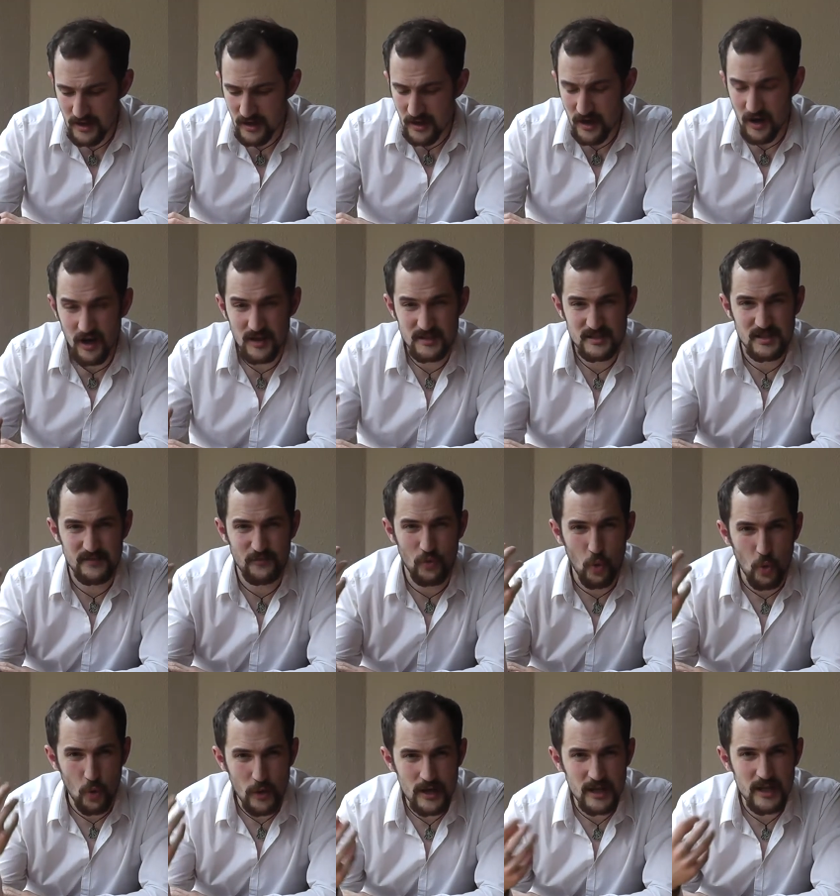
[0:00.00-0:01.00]
Uh, it's kind of
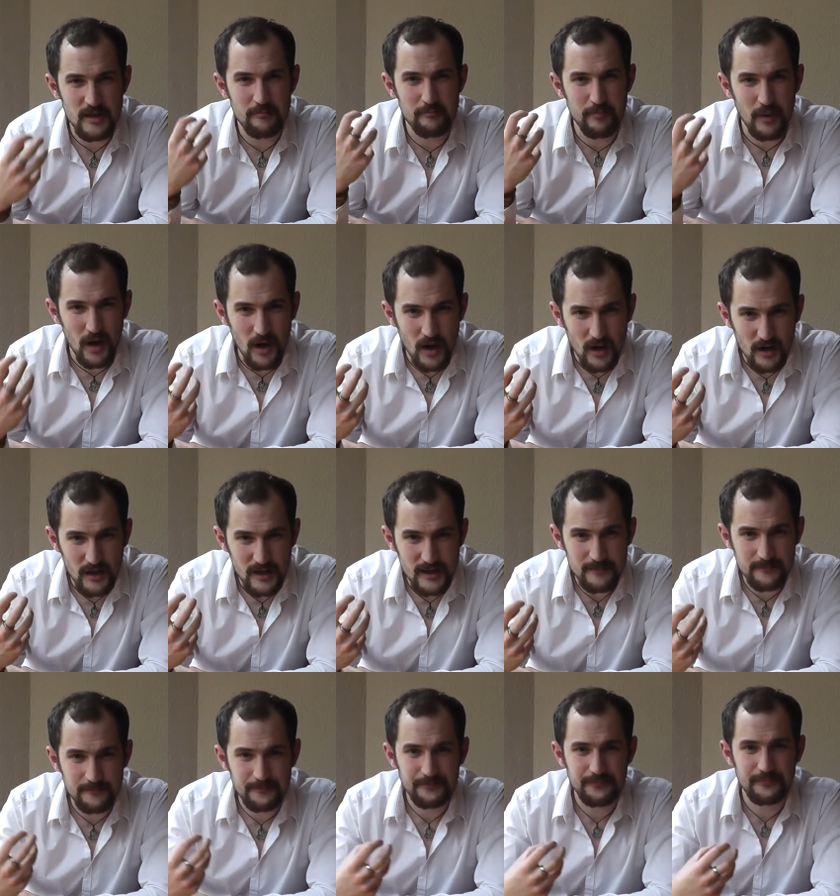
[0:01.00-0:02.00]
oily barley,